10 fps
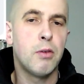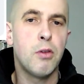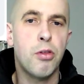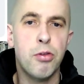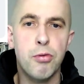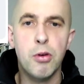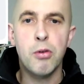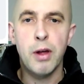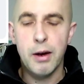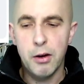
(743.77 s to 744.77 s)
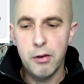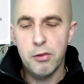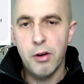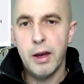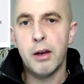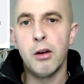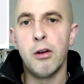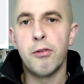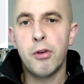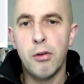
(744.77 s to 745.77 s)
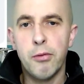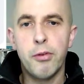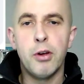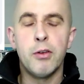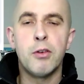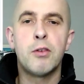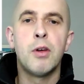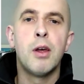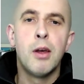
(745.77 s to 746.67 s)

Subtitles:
through that kind of cycle of confidence,